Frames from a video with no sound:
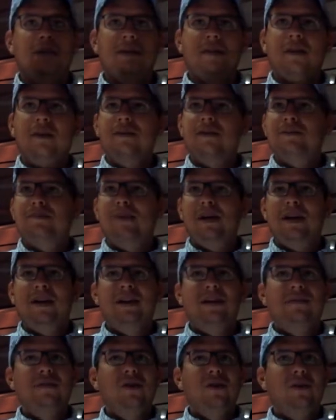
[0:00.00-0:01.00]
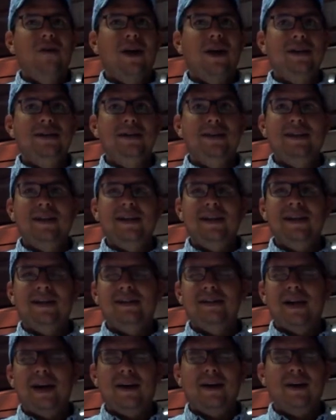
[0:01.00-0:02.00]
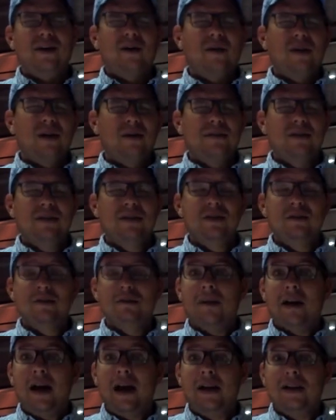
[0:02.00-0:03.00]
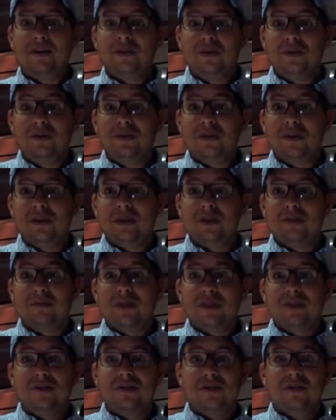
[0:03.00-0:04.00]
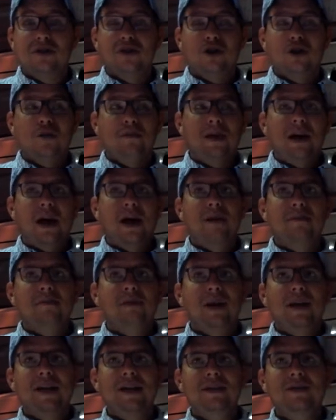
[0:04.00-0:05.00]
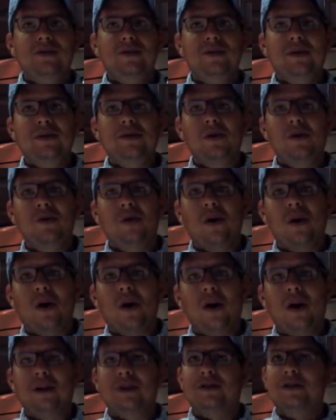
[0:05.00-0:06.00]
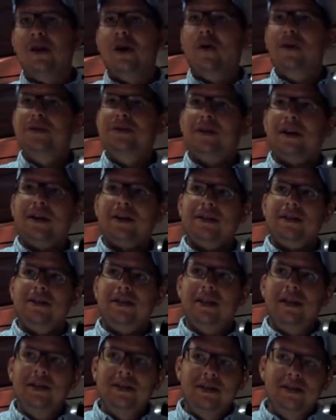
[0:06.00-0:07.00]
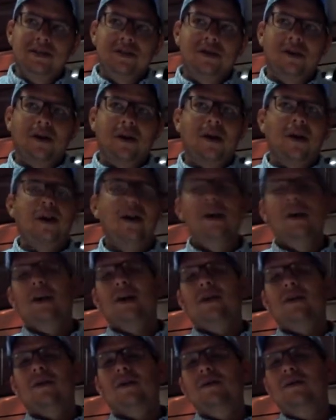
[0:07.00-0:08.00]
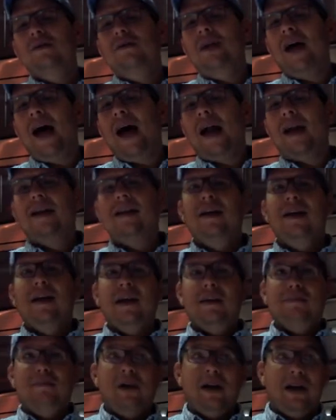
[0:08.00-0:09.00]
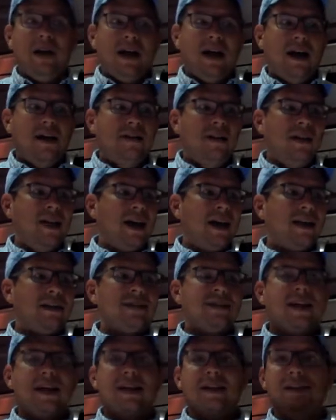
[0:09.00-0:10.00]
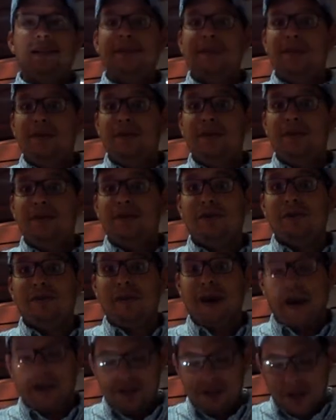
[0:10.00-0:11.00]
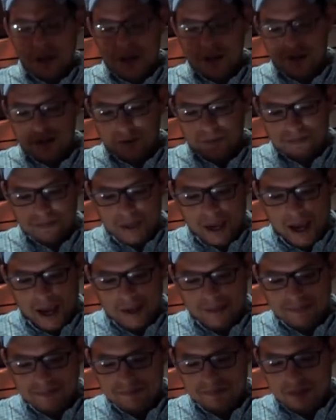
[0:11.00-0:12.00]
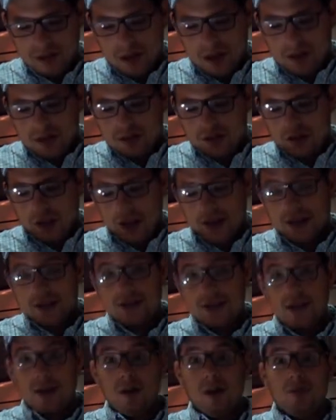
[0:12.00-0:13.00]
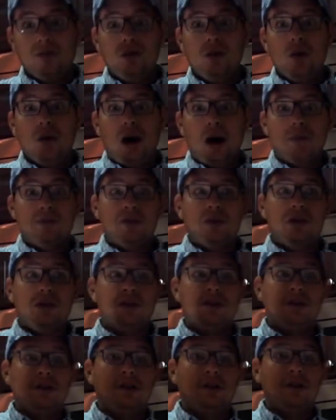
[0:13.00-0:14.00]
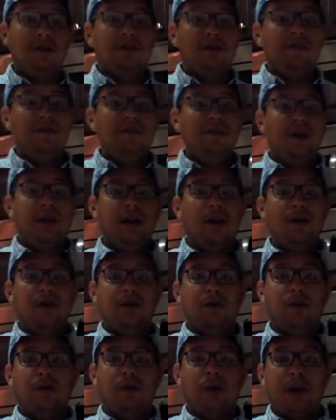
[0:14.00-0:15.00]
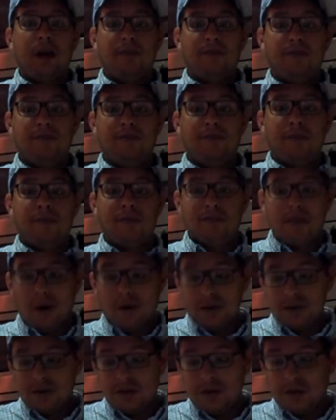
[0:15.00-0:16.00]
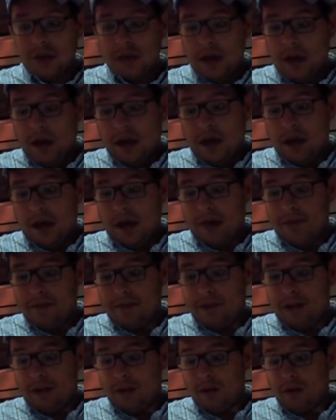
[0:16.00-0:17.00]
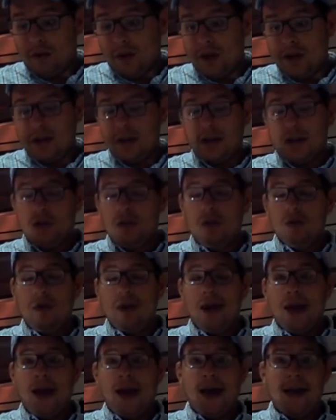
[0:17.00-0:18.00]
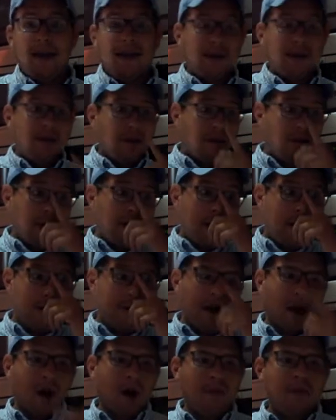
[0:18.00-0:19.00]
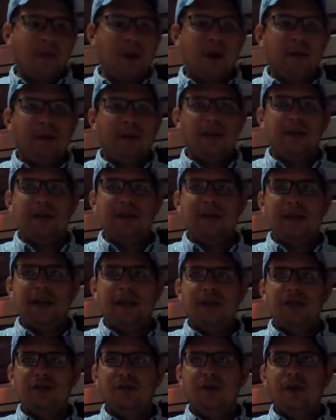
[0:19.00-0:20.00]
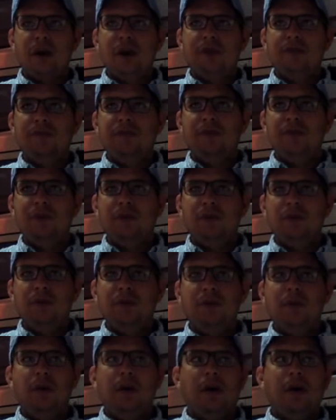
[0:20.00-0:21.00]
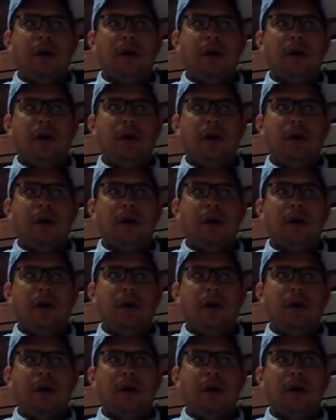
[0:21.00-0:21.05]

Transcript: There's been even crazy things. Now, I don't recommend this one, but I had a student one semester show me how to break into his own car because he always locked his keys in his car. Don't do that. But like I said, use your imagination, okay? So like I said, you have 2 options. The YouTube video is the one I prefer the most. But the other one, you can create a PowerPoint presentation of you